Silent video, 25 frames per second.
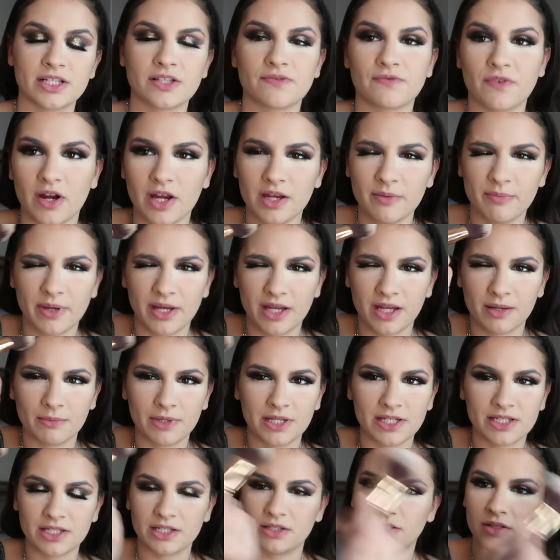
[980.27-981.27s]
It's very
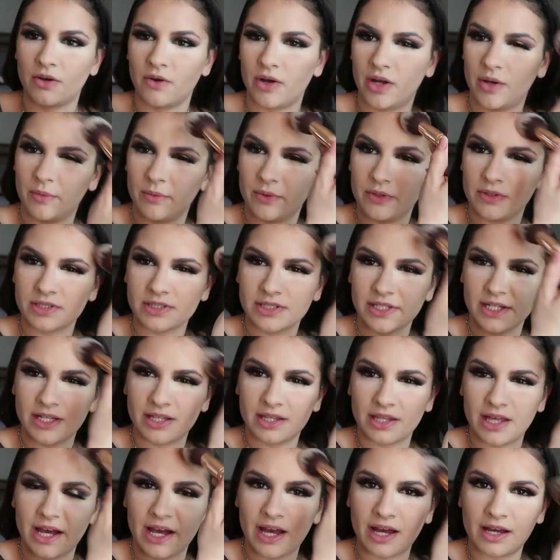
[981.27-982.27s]
pigmented though, I will
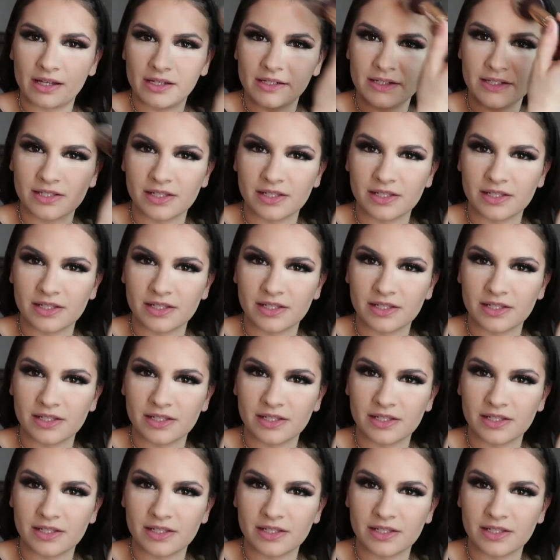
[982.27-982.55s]
say that,